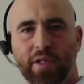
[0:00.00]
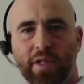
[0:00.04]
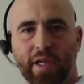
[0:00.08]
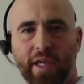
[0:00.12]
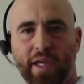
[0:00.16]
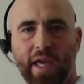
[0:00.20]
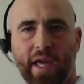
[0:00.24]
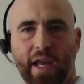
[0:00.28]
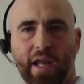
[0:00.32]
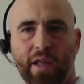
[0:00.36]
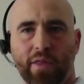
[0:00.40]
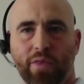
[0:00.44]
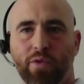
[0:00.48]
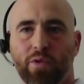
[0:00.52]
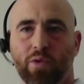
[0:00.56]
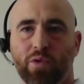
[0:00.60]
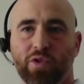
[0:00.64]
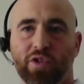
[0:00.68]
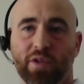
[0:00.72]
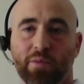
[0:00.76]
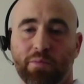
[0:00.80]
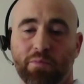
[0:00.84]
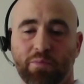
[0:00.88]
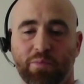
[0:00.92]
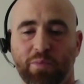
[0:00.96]
get in through
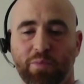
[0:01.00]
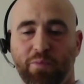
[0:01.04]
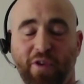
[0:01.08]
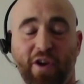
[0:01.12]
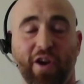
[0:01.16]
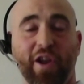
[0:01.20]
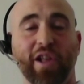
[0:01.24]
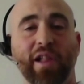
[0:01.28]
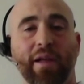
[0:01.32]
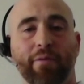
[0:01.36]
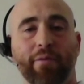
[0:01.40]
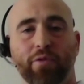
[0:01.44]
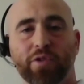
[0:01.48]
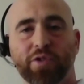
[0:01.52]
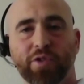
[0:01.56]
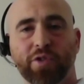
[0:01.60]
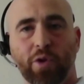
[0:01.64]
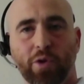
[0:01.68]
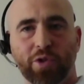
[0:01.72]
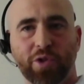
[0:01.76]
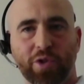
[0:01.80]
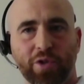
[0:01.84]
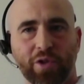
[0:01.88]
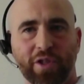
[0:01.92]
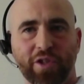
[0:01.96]
some very clever
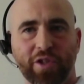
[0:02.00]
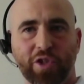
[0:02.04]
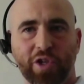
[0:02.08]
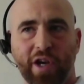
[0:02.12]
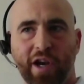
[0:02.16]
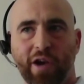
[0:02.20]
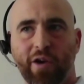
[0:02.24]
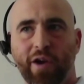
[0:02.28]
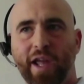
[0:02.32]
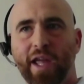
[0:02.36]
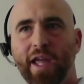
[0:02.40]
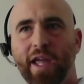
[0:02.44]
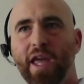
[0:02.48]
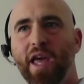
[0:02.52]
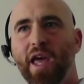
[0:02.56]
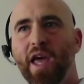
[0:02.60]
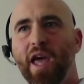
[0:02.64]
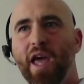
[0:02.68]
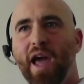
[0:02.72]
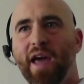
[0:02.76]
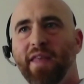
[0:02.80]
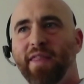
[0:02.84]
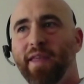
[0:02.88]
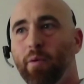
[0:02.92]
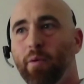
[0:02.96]
social engineering,
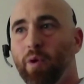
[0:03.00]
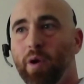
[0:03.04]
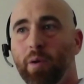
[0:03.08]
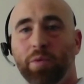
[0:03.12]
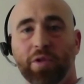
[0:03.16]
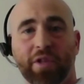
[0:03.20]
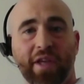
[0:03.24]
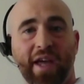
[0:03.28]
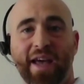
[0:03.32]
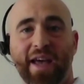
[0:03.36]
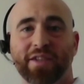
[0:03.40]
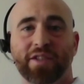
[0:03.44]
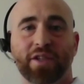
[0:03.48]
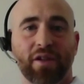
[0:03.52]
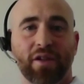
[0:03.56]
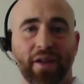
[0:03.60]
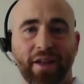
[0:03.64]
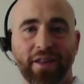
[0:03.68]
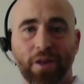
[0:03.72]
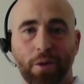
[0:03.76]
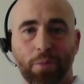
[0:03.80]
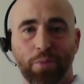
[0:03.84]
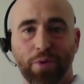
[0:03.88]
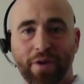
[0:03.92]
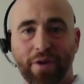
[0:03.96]
and they were able to
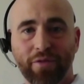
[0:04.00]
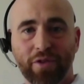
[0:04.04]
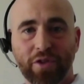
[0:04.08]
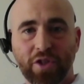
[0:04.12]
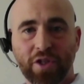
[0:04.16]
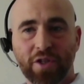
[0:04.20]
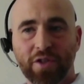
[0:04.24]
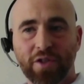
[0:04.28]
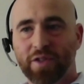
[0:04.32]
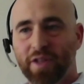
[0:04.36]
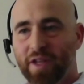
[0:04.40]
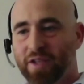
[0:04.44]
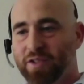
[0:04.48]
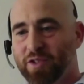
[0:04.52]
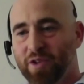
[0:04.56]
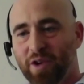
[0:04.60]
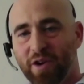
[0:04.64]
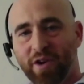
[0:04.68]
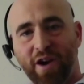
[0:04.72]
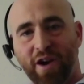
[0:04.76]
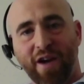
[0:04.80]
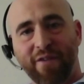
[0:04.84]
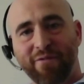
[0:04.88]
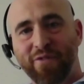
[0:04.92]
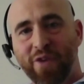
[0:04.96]
escalate their privileges. They
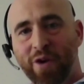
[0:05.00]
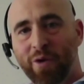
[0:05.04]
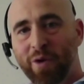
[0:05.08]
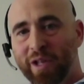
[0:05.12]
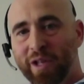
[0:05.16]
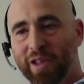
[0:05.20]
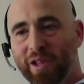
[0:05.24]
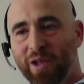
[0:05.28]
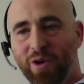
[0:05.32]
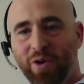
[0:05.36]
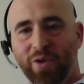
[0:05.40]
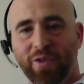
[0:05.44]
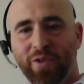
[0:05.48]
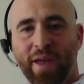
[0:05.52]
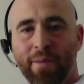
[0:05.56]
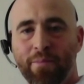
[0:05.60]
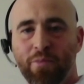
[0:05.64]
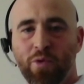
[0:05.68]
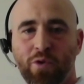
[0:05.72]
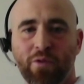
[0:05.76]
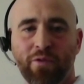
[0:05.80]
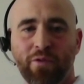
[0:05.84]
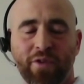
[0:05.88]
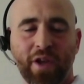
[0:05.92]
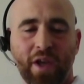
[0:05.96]
started off very low. They
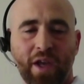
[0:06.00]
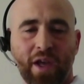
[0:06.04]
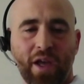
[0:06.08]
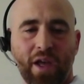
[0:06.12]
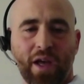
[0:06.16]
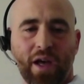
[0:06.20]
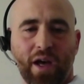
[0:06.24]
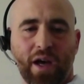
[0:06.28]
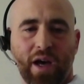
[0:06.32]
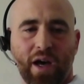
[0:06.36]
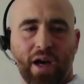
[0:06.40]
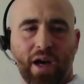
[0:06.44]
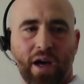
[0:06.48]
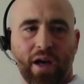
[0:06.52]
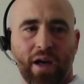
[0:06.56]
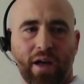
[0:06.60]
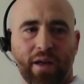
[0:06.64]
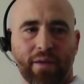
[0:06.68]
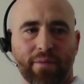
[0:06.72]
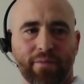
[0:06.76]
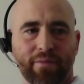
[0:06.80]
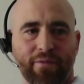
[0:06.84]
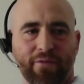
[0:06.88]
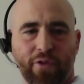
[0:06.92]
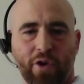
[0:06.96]
moved
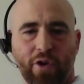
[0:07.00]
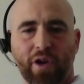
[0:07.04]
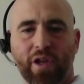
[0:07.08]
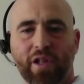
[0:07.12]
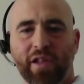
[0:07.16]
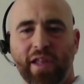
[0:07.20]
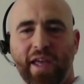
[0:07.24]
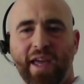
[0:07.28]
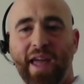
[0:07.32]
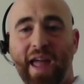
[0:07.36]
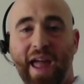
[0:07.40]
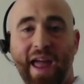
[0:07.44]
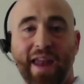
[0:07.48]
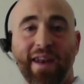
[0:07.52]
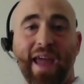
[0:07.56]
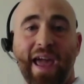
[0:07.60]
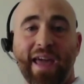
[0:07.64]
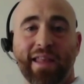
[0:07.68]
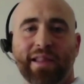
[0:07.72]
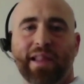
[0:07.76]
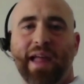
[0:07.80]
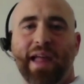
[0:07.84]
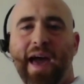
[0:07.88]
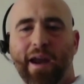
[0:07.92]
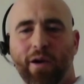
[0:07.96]
vertically and
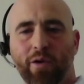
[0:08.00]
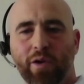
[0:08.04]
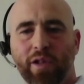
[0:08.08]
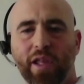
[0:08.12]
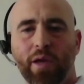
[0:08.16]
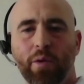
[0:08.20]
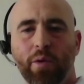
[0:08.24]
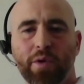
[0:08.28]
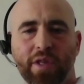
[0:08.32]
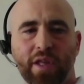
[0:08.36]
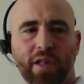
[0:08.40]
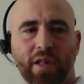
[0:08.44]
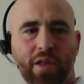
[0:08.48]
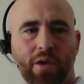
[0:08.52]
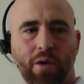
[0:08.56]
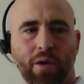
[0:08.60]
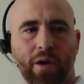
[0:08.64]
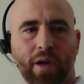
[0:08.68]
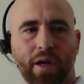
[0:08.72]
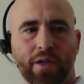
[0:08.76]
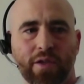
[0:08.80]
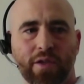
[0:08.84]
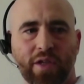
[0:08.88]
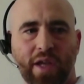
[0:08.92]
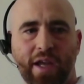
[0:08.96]
laterally within the
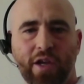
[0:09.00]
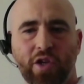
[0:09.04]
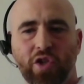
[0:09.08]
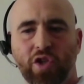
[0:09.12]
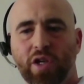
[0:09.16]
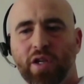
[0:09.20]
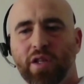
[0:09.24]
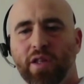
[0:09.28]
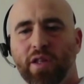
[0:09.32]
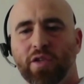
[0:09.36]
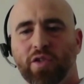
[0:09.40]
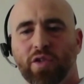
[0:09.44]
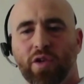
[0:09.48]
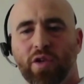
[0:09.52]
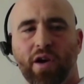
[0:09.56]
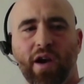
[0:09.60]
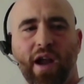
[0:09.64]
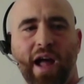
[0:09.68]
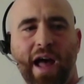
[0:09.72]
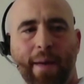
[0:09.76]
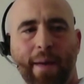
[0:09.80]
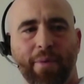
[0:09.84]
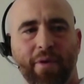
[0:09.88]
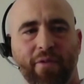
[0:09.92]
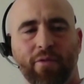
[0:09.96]
organization. They started
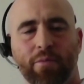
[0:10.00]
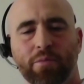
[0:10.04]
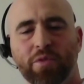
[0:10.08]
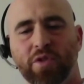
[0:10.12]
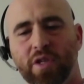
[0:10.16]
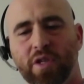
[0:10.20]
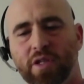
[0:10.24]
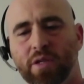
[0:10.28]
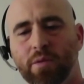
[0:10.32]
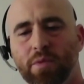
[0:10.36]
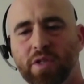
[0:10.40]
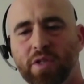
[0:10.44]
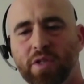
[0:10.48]
hopping from system to